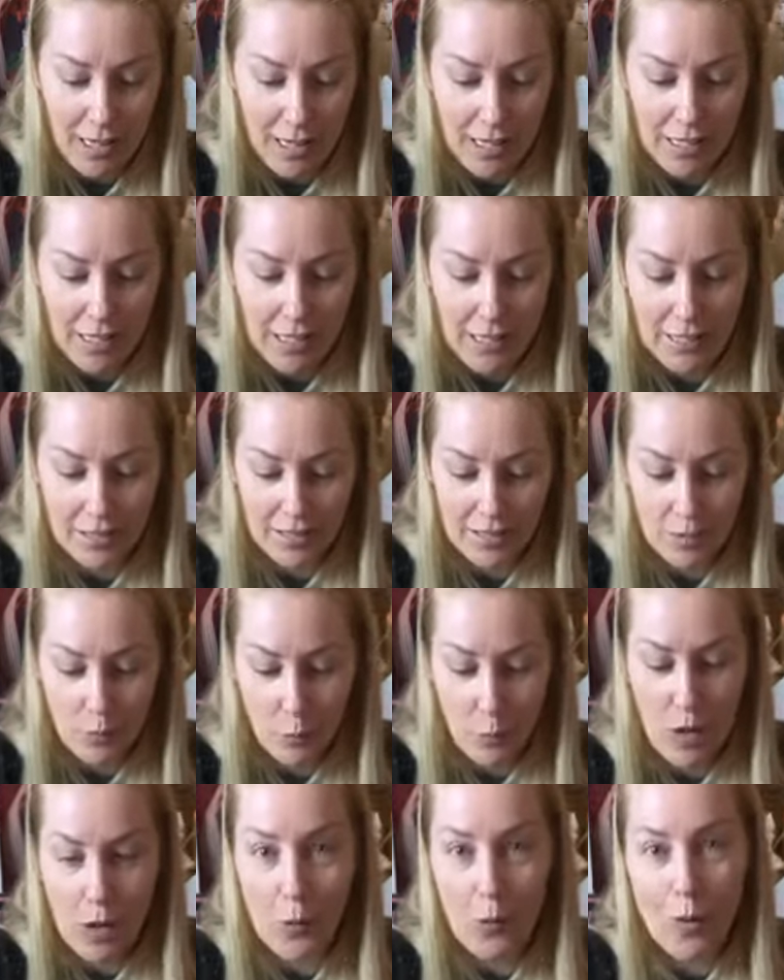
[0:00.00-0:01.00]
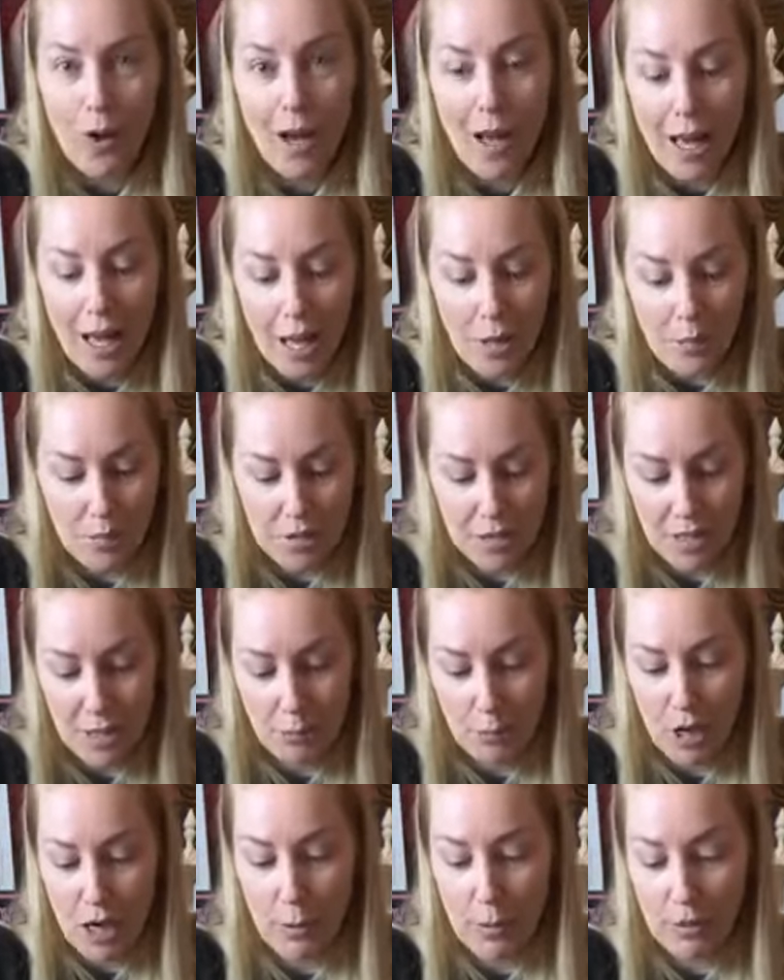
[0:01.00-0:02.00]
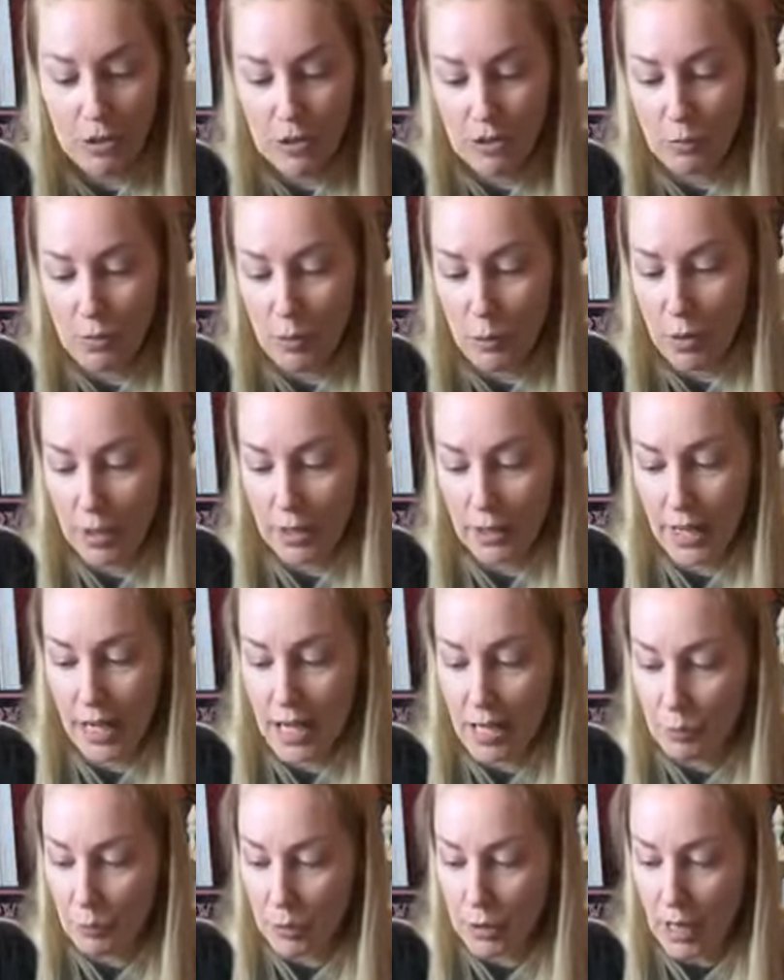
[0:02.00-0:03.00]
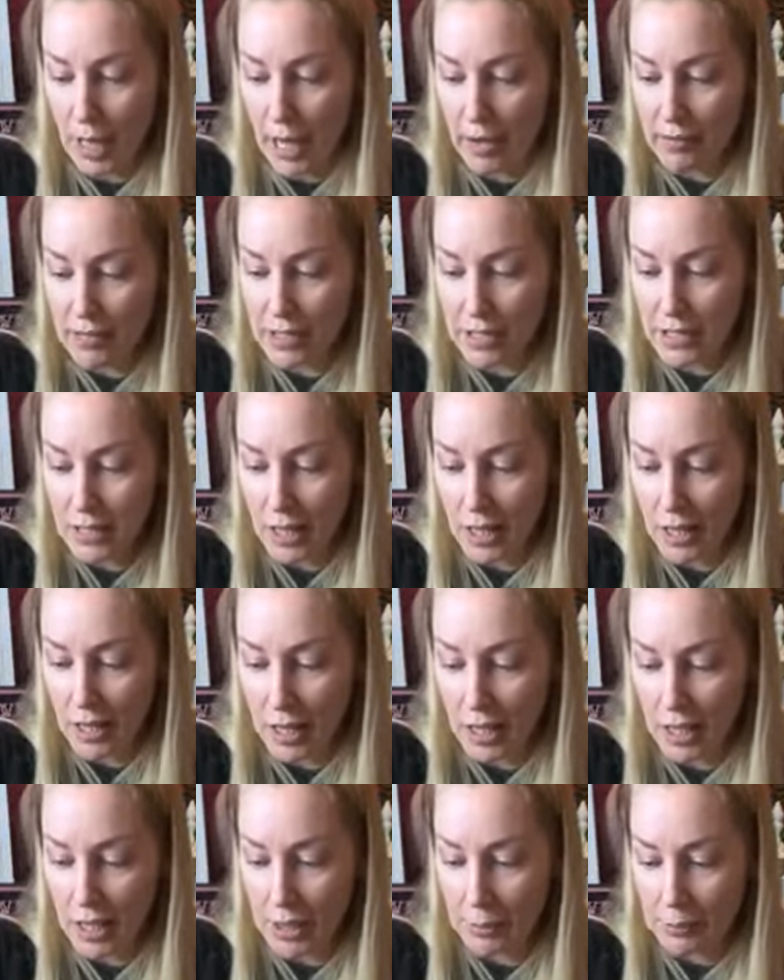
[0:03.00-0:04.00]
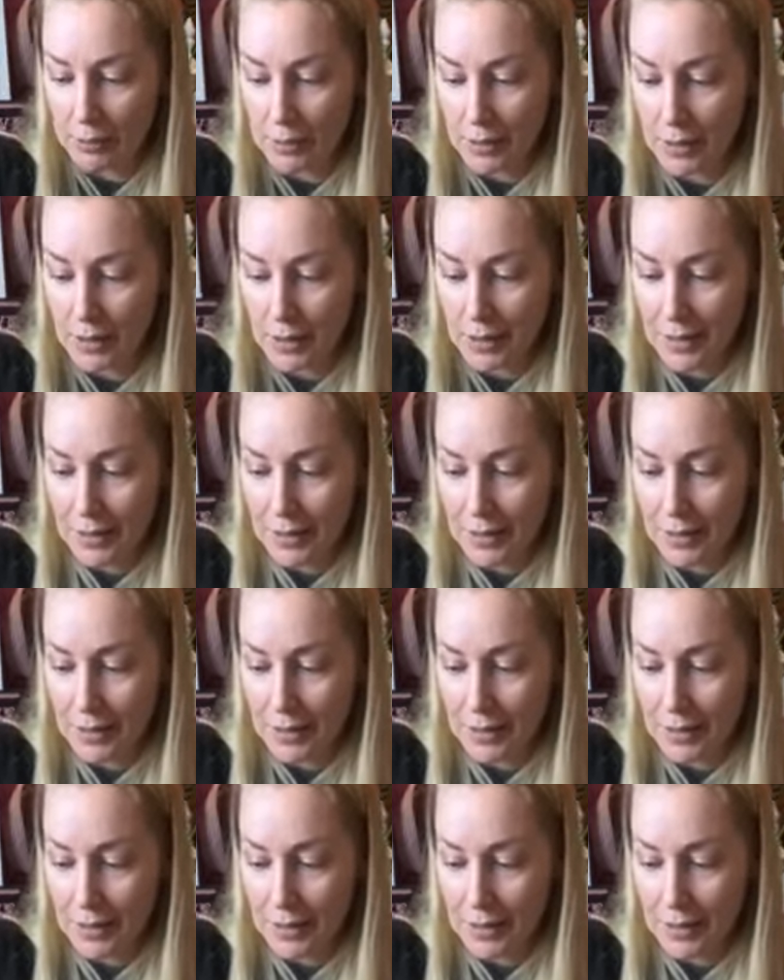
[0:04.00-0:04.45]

I needed some wet wipes, and I probably should be wearing an apron half the time,